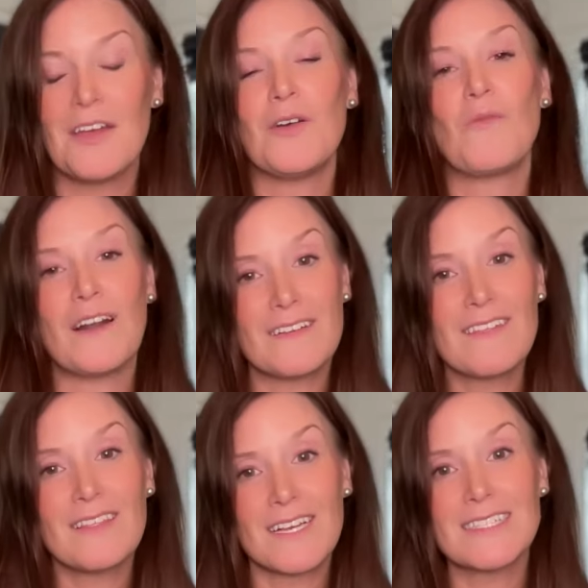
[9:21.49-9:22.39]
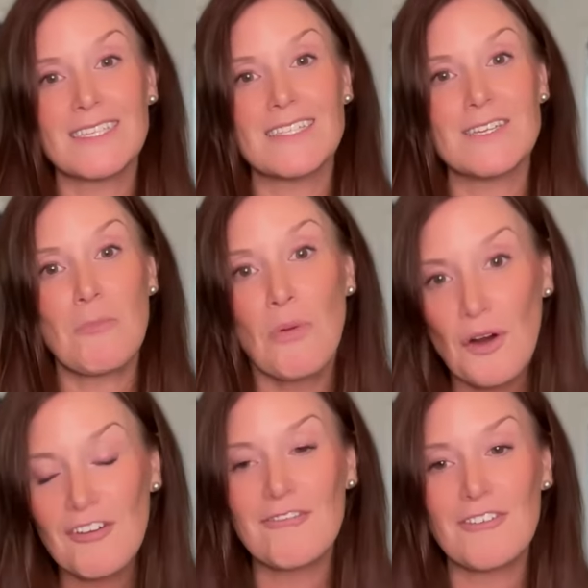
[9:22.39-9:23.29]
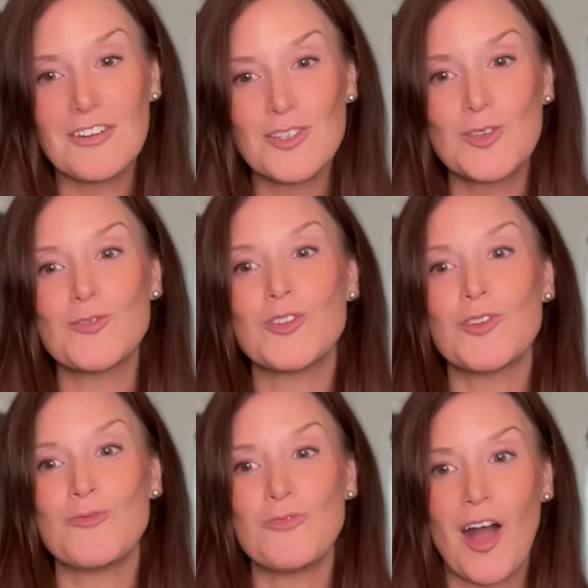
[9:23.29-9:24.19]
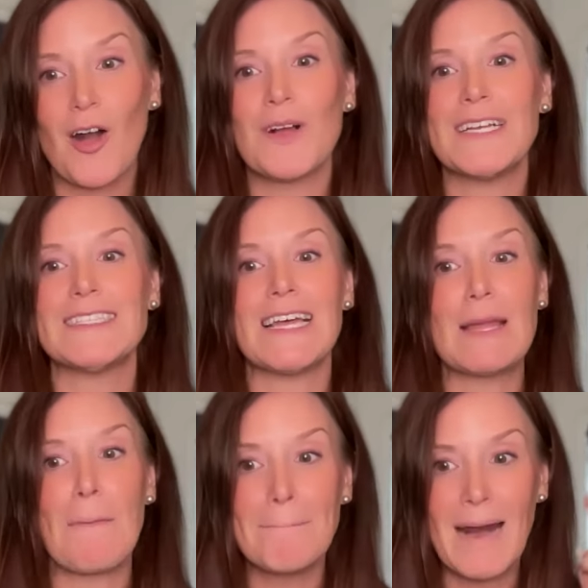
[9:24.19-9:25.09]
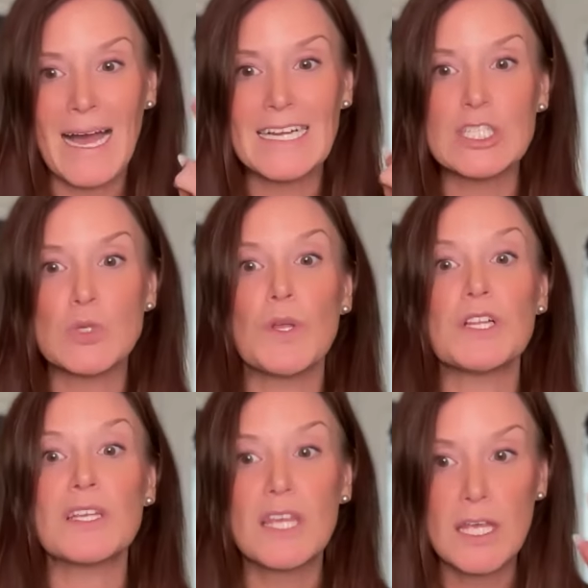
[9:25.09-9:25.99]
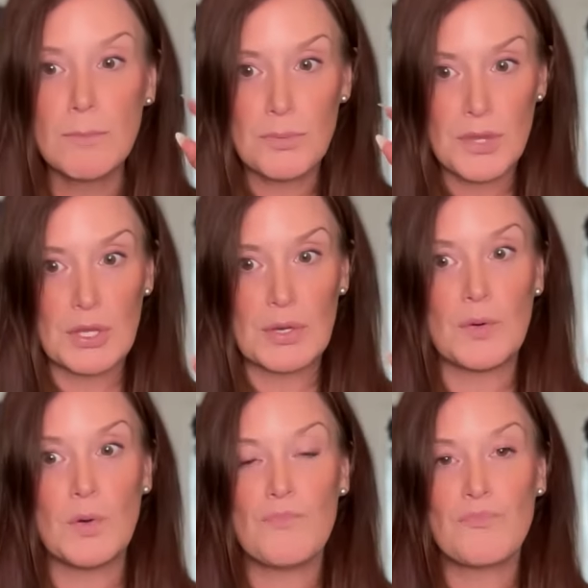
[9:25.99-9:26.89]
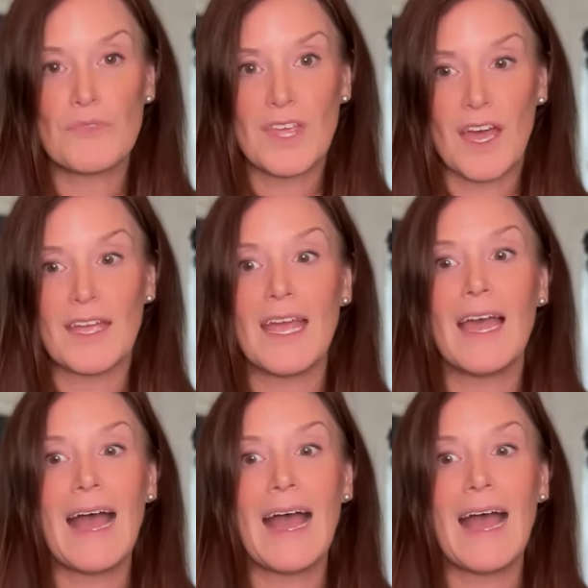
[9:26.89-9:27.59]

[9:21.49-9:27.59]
One of the things that's important for you to know is that the mind will keep you, okay,